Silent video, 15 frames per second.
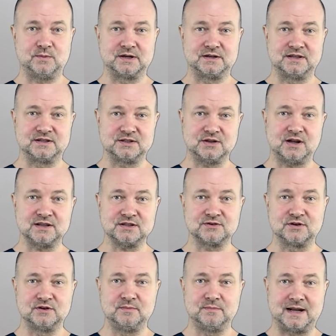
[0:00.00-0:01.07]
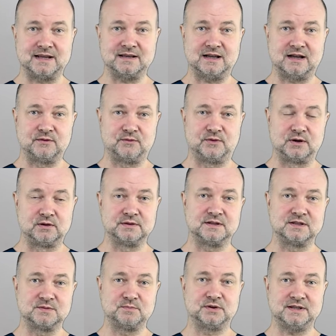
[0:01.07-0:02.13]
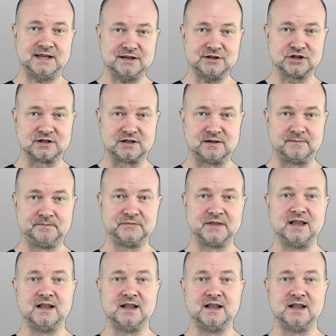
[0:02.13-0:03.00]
where testosterone might unfold its potential: